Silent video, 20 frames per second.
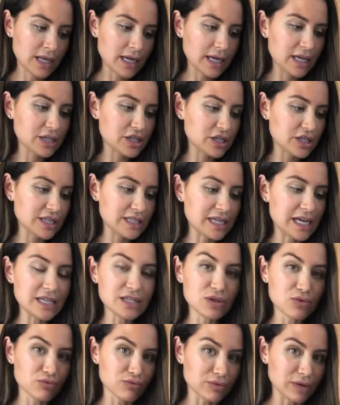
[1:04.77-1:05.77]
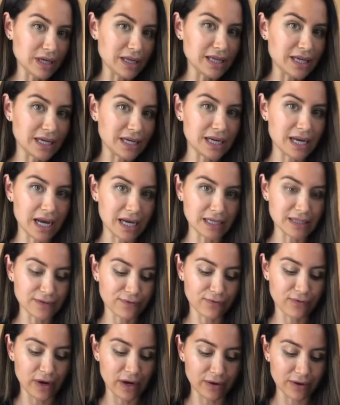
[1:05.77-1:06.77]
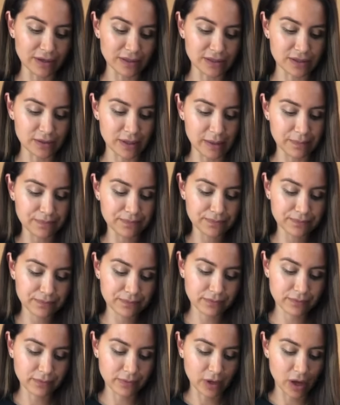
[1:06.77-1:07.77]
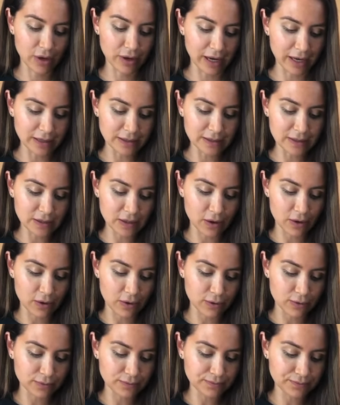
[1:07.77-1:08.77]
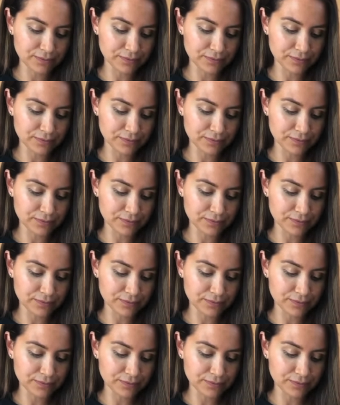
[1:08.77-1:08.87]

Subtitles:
it just has a really nice fragrance to it. Okay, so